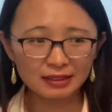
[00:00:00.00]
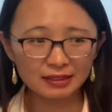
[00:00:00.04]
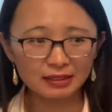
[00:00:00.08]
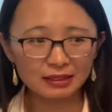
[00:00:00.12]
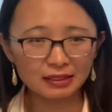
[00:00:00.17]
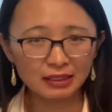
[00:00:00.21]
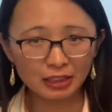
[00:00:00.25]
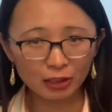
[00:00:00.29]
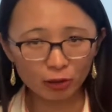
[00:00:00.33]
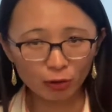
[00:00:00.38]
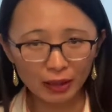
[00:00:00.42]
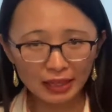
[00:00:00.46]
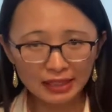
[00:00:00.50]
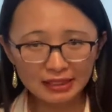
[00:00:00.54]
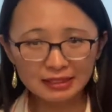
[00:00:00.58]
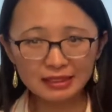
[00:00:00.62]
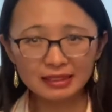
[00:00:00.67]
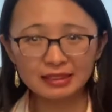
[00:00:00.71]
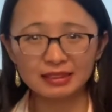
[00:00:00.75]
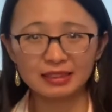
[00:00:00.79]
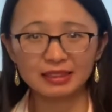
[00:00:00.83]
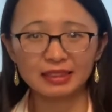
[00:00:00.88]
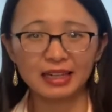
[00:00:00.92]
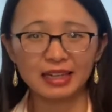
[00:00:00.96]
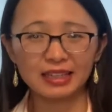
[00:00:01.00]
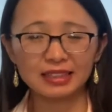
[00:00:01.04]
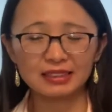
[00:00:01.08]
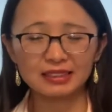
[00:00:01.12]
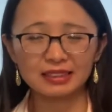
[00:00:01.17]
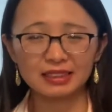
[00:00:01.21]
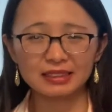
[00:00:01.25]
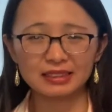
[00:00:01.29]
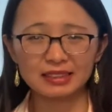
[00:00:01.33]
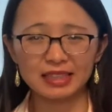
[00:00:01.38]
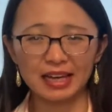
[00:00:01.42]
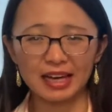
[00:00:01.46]
crises like
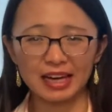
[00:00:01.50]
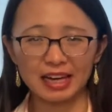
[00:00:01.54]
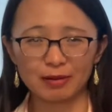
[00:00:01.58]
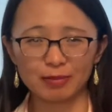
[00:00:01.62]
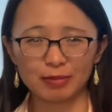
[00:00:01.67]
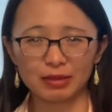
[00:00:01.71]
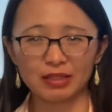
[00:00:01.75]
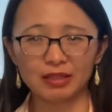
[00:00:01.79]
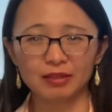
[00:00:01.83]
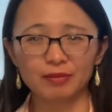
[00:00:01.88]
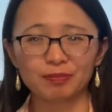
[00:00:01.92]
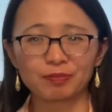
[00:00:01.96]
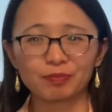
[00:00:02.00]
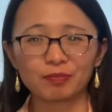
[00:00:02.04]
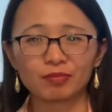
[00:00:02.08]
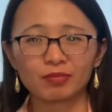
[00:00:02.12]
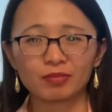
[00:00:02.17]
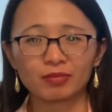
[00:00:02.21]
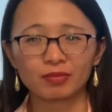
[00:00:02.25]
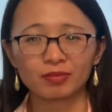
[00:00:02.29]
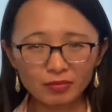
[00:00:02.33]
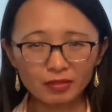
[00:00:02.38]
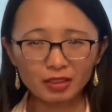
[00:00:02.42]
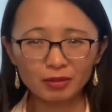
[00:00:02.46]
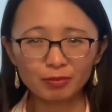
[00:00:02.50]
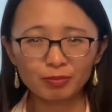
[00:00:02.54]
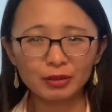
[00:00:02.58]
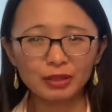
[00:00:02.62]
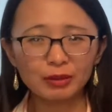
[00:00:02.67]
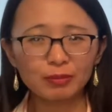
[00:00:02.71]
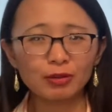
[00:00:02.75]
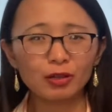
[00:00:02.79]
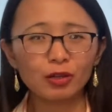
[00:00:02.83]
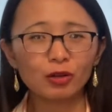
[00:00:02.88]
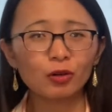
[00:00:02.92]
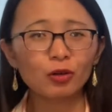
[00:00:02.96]
this happen,
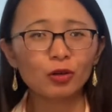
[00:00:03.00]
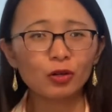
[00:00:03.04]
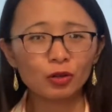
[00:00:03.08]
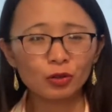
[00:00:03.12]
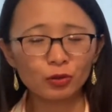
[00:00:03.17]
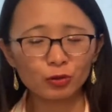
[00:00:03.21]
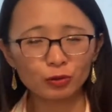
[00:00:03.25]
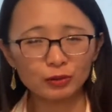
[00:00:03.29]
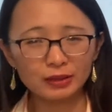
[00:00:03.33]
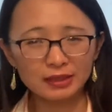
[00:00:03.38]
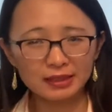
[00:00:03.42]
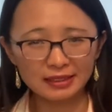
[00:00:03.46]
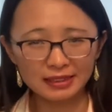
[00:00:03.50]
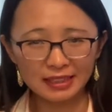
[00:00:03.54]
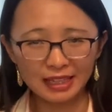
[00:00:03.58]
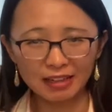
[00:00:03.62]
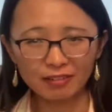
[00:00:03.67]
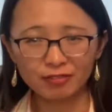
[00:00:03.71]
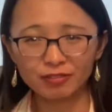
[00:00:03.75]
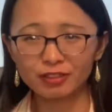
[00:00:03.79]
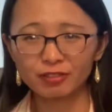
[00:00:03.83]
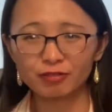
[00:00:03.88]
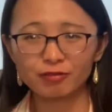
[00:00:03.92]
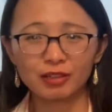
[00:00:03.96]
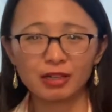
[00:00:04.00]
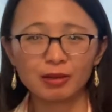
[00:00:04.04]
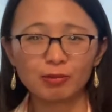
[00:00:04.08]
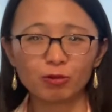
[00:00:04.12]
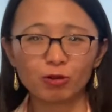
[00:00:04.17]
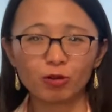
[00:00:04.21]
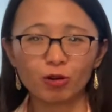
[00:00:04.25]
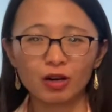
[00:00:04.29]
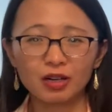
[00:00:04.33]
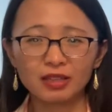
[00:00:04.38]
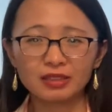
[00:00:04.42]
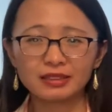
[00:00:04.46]
people could suffer from
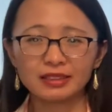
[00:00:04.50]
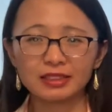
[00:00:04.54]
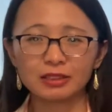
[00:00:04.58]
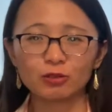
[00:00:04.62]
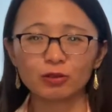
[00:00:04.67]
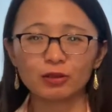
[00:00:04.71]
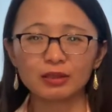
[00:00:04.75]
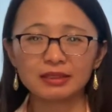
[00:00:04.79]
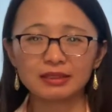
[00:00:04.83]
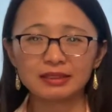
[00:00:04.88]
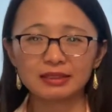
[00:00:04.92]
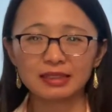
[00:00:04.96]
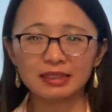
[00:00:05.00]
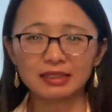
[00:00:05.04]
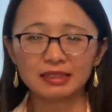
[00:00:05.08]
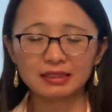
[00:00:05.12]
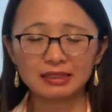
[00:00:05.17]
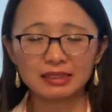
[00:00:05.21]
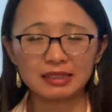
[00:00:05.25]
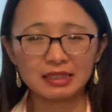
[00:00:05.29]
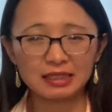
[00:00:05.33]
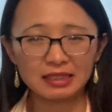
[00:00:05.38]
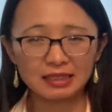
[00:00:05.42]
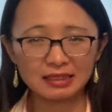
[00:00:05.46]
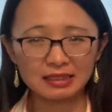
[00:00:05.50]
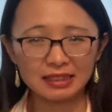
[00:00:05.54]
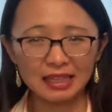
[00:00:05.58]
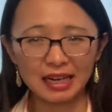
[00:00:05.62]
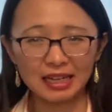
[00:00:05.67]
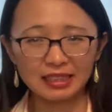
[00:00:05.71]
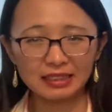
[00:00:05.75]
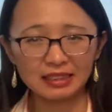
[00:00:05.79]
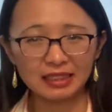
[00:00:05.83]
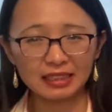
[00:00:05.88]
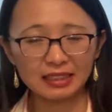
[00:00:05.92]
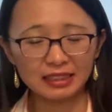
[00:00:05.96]
consequences that
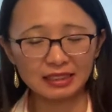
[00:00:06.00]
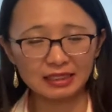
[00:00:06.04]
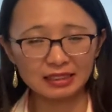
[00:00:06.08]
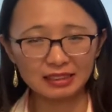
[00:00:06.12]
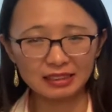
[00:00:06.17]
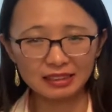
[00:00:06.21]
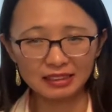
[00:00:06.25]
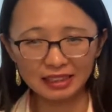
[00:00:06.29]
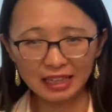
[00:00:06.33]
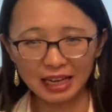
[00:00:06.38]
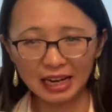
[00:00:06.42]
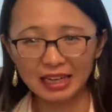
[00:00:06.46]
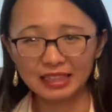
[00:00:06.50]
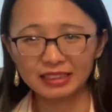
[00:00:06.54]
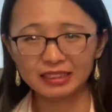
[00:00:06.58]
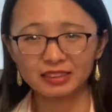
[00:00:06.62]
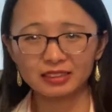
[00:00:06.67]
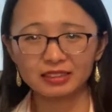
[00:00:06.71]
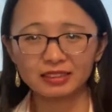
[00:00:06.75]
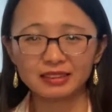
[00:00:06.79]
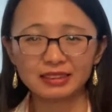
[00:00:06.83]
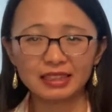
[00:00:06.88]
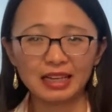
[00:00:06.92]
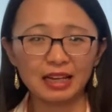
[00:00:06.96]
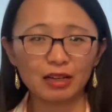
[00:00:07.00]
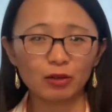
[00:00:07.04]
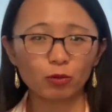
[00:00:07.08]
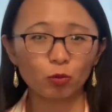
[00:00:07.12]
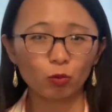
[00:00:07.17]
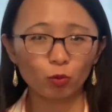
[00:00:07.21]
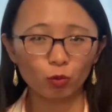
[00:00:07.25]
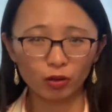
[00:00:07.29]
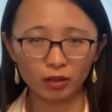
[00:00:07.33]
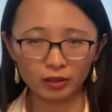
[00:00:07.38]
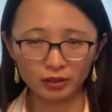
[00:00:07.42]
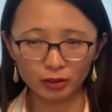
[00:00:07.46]
is larger than
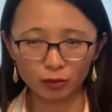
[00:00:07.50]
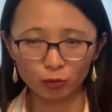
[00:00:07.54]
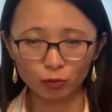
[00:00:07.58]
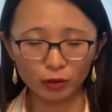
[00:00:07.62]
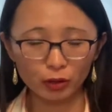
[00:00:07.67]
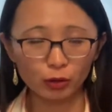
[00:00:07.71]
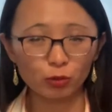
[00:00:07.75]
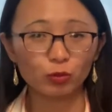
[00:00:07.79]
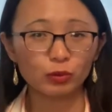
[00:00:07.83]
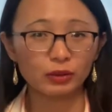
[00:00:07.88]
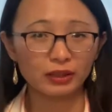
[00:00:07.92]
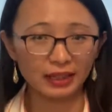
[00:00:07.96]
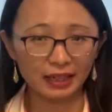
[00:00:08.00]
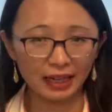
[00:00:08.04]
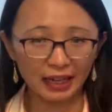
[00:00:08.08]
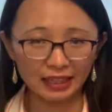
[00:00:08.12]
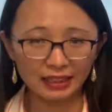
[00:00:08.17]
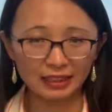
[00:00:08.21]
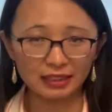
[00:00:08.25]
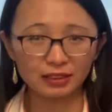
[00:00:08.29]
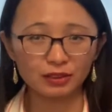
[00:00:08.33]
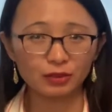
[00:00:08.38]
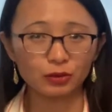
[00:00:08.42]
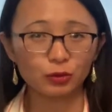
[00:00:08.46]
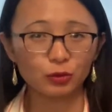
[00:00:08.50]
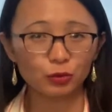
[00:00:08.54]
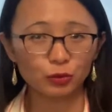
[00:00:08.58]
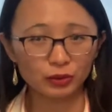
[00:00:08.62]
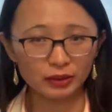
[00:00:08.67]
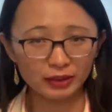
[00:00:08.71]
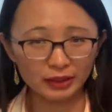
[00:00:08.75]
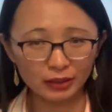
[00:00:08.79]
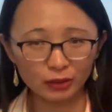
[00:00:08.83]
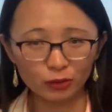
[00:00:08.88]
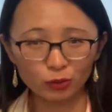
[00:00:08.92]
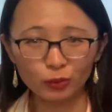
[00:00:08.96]
what we would like to
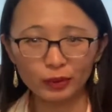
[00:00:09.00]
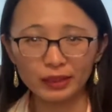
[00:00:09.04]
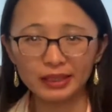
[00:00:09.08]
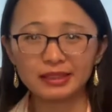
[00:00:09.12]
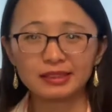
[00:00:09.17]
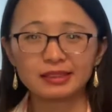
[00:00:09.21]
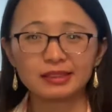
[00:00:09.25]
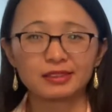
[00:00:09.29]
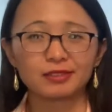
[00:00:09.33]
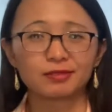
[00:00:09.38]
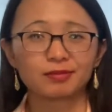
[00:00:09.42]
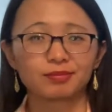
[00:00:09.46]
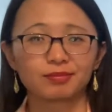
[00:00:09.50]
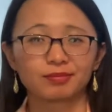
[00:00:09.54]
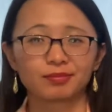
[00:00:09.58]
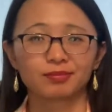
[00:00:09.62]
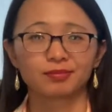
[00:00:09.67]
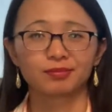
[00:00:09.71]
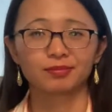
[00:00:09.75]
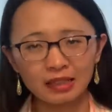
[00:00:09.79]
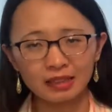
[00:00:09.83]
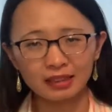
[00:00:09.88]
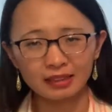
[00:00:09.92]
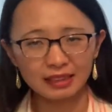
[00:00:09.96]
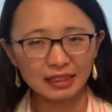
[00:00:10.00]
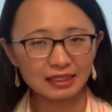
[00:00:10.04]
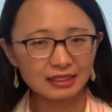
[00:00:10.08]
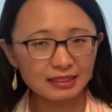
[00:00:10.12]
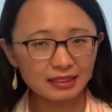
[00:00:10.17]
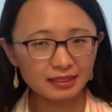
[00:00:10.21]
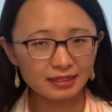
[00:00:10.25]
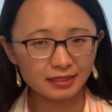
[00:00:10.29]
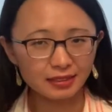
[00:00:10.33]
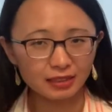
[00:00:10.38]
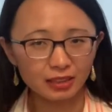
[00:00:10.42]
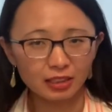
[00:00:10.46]
deal with. Let's
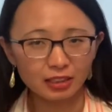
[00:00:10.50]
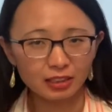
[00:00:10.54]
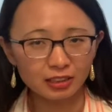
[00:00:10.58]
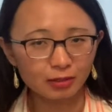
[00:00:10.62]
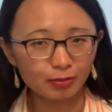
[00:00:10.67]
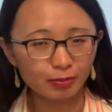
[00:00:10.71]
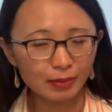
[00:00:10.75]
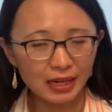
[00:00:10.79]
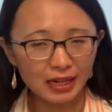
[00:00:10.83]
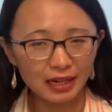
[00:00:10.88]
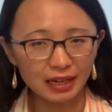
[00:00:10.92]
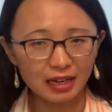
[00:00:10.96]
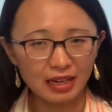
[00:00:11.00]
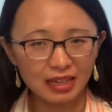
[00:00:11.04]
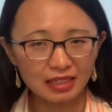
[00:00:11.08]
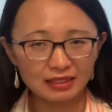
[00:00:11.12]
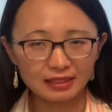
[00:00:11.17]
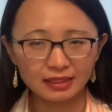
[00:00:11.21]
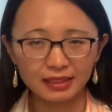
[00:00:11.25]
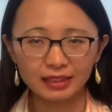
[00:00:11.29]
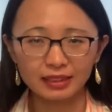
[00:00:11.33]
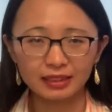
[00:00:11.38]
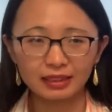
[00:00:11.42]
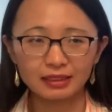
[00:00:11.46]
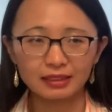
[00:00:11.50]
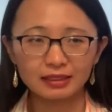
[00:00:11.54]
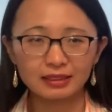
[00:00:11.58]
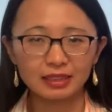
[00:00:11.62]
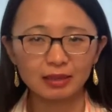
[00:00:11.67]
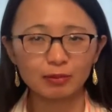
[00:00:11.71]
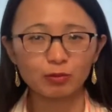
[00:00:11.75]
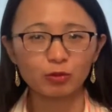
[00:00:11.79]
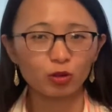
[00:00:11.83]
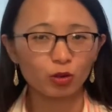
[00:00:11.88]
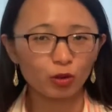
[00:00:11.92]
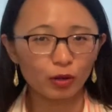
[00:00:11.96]
start by asking some
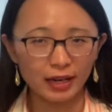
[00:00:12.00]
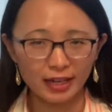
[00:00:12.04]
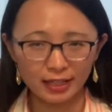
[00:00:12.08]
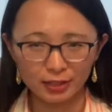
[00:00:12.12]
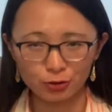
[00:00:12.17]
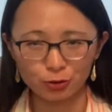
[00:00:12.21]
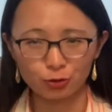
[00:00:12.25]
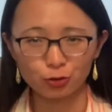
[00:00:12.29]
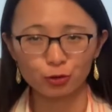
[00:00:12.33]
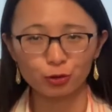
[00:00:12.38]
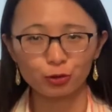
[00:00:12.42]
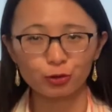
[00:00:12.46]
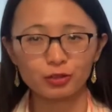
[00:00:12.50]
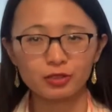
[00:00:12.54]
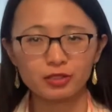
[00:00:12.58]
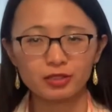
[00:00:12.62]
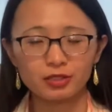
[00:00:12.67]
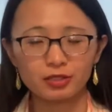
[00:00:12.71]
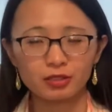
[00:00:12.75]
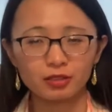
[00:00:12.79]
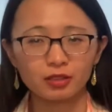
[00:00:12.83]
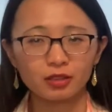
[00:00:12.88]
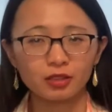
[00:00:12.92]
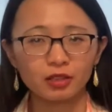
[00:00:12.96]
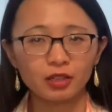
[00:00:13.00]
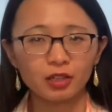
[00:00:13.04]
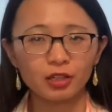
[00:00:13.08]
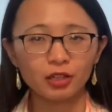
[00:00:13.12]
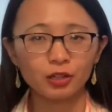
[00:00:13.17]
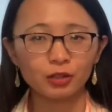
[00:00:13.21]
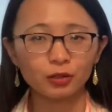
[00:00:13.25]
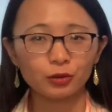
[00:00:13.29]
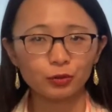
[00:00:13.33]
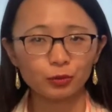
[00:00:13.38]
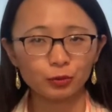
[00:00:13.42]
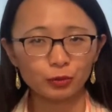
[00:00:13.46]
questions.
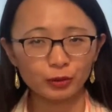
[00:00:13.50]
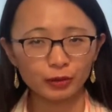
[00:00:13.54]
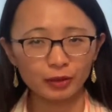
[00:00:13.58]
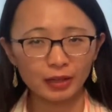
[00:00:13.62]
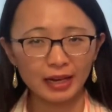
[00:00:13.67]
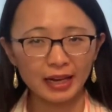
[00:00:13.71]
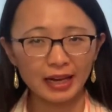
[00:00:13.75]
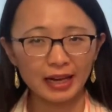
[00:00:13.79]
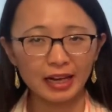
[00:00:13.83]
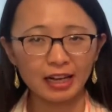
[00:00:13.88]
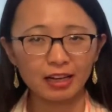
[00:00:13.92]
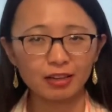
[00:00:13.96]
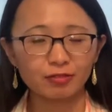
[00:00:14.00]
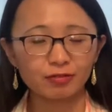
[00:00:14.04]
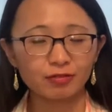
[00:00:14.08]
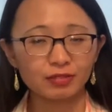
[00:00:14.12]
Do you have